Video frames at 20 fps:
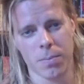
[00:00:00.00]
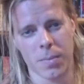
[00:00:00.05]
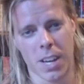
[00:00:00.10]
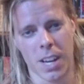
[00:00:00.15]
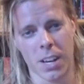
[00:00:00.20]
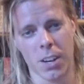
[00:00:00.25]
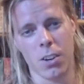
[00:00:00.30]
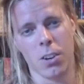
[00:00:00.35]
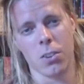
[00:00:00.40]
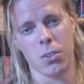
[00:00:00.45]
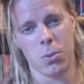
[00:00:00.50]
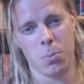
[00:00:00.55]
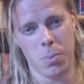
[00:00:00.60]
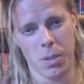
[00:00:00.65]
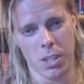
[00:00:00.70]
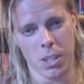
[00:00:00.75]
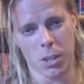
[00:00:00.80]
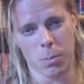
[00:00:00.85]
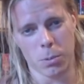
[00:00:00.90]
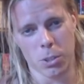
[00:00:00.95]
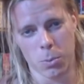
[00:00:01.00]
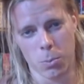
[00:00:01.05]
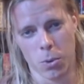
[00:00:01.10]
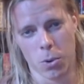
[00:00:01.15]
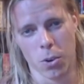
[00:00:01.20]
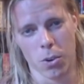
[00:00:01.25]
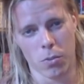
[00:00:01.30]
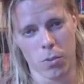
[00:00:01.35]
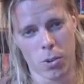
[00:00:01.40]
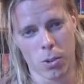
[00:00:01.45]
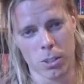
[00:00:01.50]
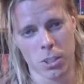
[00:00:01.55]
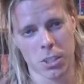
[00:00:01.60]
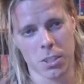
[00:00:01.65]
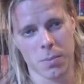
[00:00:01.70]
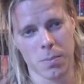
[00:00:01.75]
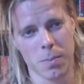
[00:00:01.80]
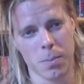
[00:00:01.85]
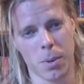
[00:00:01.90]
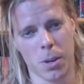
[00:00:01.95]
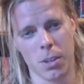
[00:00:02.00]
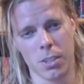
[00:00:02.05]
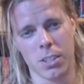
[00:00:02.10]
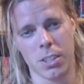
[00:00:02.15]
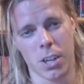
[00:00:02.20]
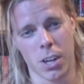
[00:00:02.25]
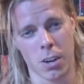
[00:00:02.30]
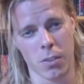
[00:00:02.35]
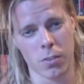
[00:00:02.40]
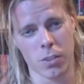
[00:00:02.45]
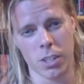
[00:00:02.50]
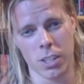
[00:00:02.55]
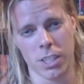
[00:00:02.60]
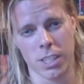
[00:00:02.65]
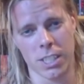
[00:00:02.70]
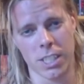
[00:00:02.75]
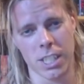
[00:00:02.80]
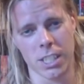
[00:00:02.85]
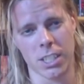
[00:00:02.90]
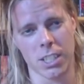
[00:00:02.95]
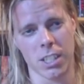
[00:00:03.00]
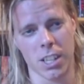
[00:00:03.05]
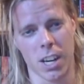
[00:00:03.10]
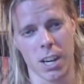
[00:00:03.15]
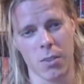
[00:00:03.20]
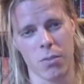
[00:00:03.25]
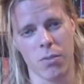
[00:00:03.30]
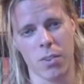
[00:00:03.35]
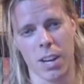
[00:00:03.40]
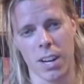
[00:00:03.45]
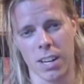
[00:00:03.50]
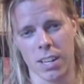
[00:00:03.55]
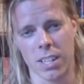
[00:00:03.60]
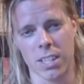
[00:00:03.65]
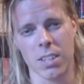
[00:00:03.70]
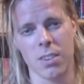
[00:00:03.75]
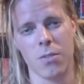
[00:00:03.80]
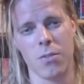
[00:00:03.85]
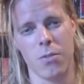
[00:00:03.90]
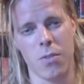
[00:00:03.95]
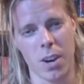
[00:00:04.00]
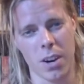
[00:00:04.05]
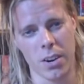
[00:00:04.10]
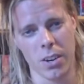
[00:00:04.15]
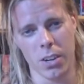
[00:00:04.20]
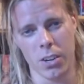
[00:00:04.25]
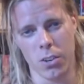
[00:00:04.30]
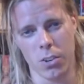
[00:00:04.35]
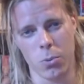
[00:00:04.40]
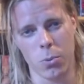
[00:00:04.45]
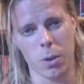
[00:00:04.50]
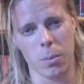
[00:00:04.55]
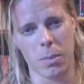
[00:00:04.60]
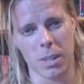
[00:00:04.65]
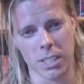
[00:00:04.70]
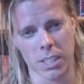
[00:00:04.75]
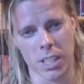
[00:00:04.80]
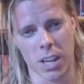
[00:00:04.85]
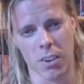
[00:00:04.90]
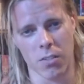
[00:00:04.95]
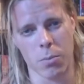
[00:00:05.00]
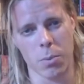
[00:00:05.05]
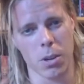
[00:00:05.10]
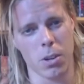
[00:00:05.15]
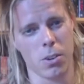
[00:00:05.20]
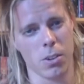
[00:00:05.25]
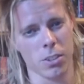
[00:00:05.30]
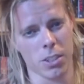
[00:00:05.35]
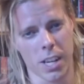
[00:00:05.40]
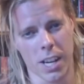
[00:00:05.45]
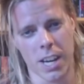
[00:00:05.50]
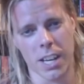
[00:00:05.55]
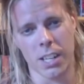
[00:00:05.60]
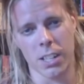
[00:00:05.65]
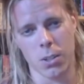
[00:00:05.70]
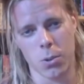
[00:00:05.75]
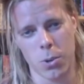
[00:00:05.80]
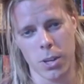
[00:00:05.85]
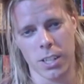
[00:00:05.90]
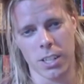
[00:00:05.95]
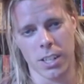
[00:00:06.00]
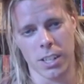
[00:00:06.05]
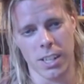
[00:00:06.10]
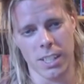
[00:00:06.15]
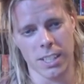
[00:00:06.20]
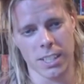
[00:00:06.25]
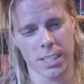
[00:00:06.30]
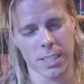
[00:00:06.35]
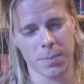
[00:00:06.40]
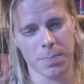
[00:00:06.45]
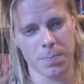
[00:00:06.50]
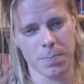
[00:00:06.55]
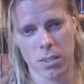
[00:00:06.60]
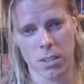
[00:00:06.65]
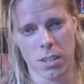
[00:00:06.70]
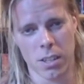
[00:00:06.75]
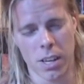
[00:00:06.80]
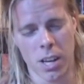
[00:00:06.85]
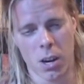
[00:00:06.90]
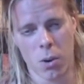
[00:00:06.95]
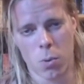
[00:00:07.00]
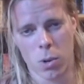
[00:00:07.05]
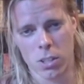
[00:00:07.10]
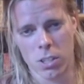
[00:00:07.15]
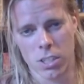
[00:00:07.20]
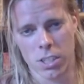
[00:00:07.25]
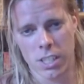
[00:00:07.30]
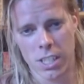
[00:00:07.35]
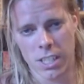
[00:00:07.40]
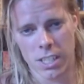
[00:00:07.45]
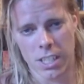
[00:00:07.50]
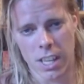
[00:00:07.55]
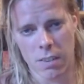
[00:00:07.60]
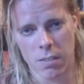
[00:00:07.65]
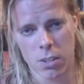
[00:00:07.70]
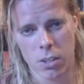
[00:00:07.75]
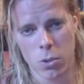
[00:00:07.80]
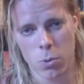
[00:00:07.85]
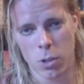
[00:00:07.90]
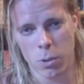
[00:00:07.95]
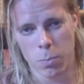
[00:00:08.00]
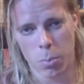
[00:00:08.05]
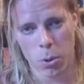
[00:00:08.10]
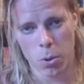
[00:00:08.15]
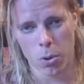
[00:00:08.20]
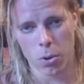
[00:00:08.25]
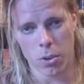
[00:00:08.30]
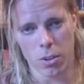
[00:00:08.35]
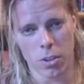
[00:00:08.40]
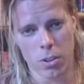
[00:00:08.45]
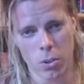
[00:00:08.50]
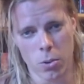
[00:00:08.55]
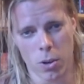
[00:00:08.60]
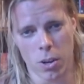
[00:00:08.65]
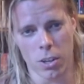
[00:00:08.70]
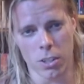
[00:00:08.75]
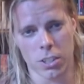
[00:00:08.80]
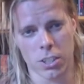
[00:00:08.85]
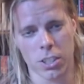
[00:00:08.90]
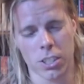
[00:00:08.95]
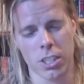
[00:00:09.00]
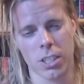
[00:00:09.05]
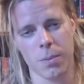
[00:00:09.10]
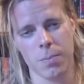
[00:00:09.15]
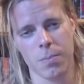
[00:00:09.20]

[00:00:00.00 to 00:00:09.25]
And got beat up some more, of course. But after the session, I felt very good with myself because I hadn't quit, at least. Now, what does this have to do with porn, you ask?